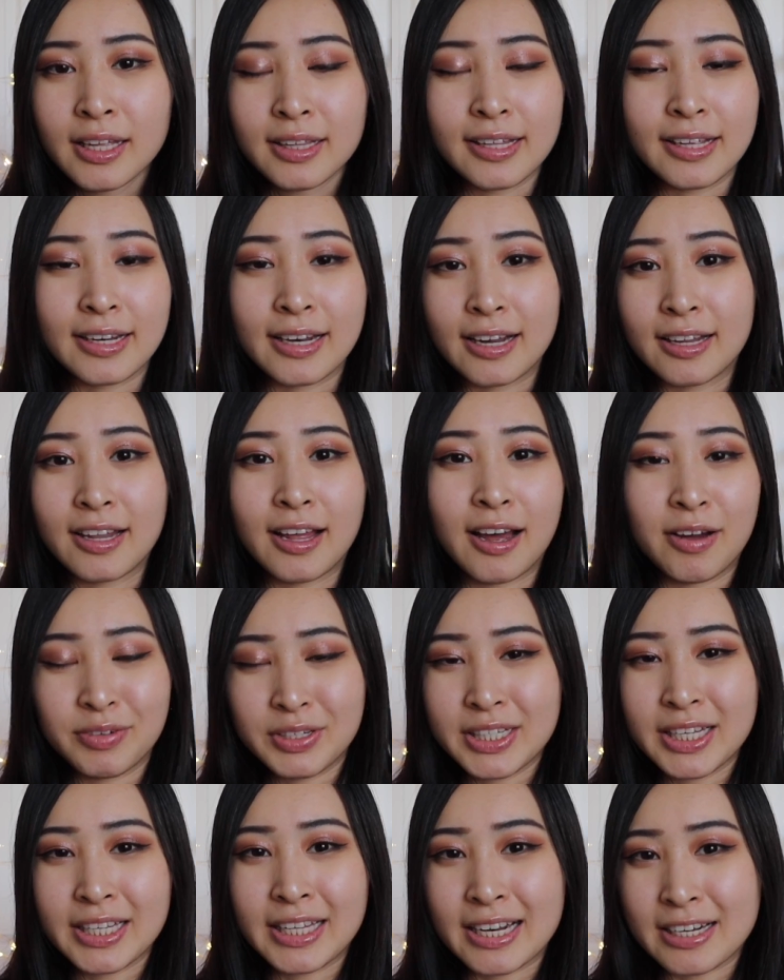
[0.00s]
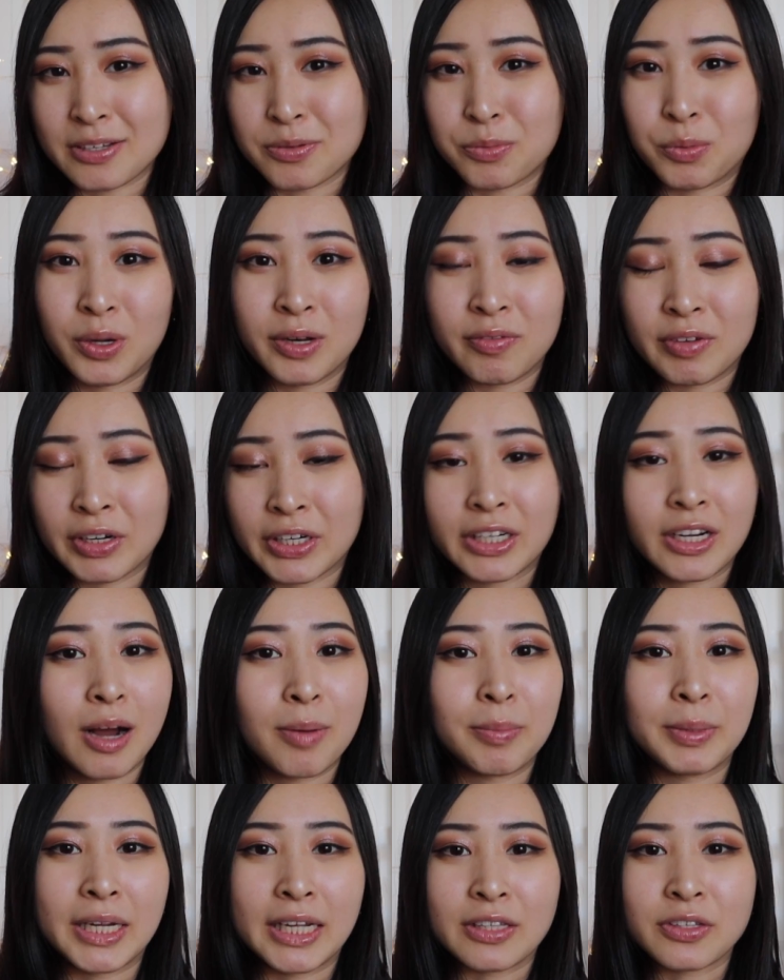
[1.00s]
then obviously that is one very
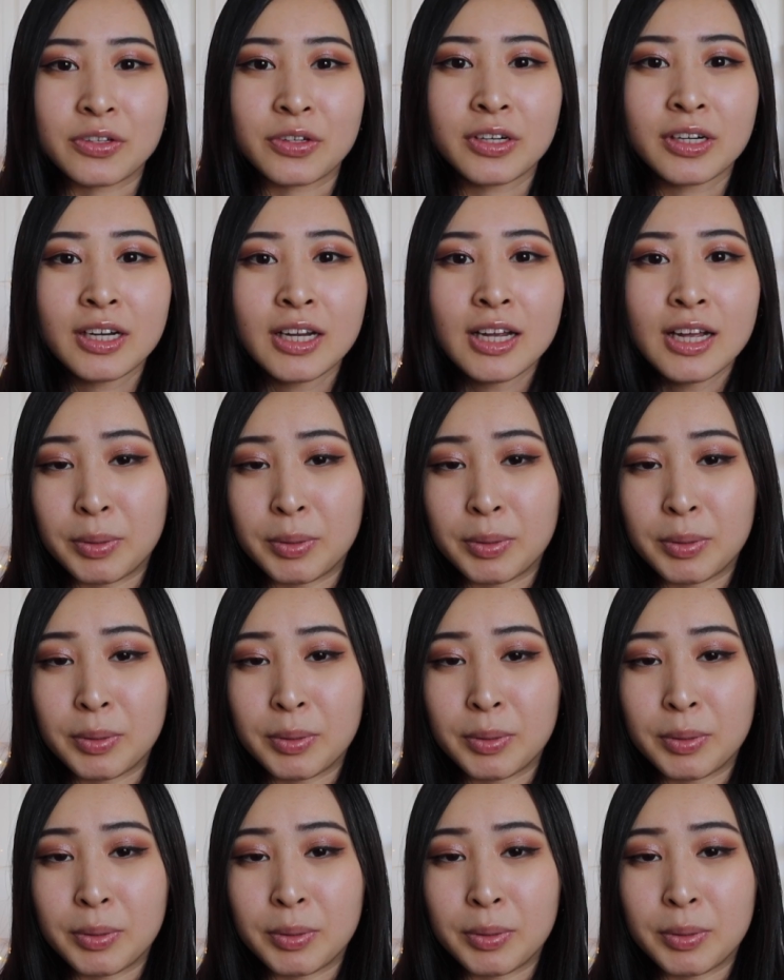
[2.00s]
common answer,